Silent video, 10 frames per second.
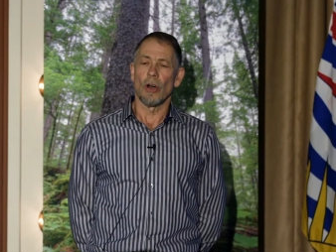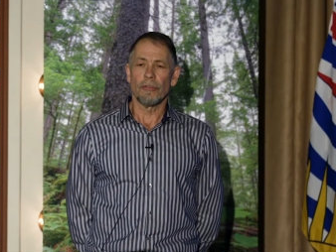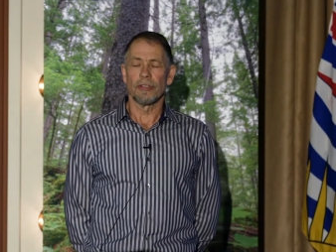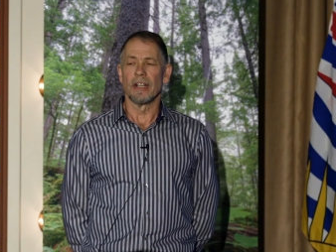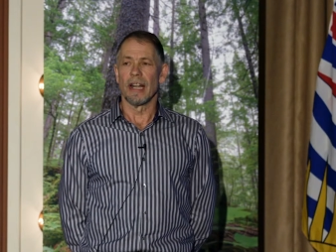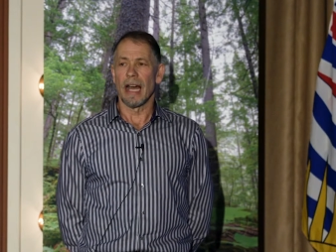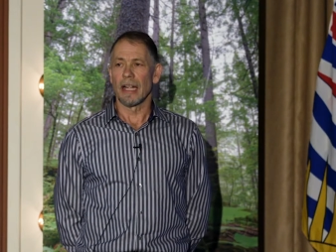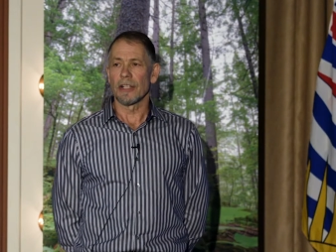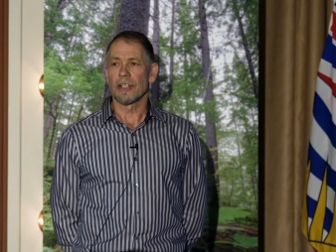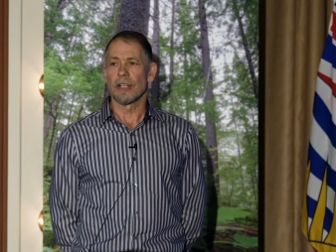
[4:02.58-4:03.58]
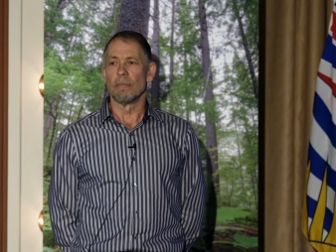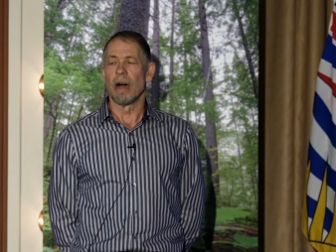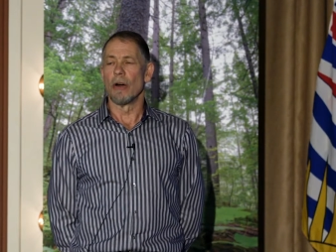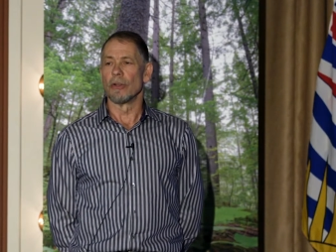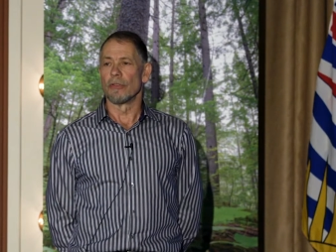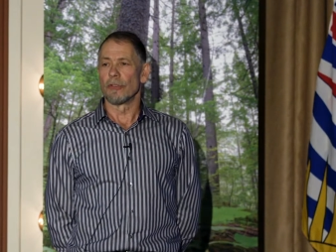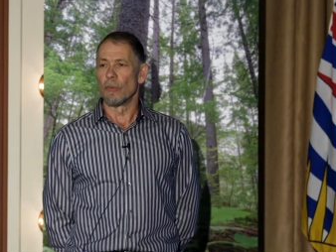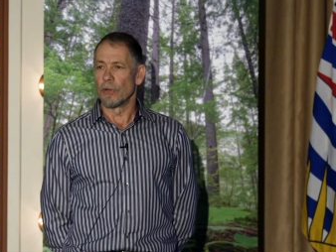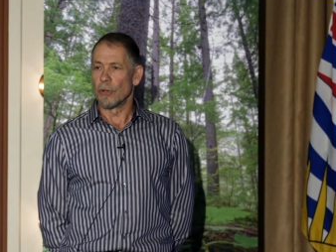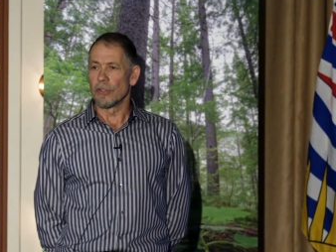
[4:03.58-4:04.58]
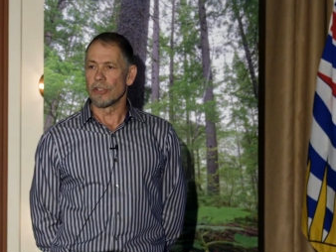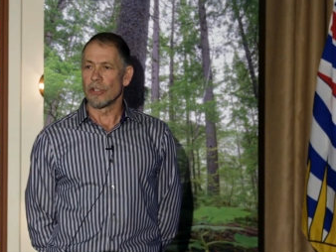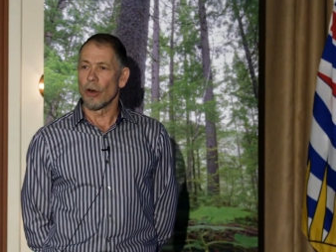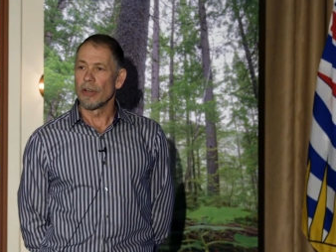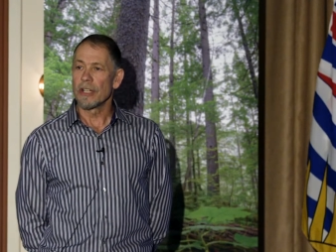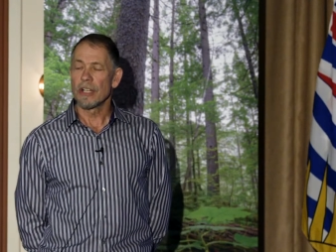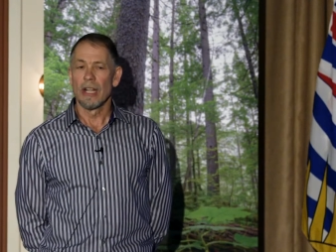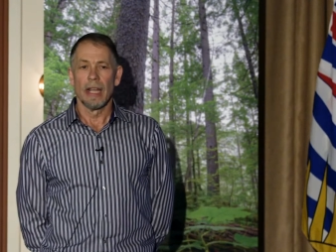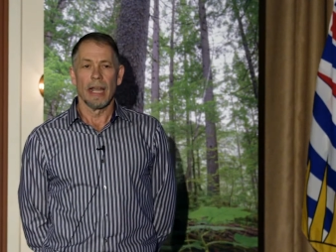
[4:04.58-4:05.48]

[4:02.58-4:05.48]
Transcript: often large amount of computer storage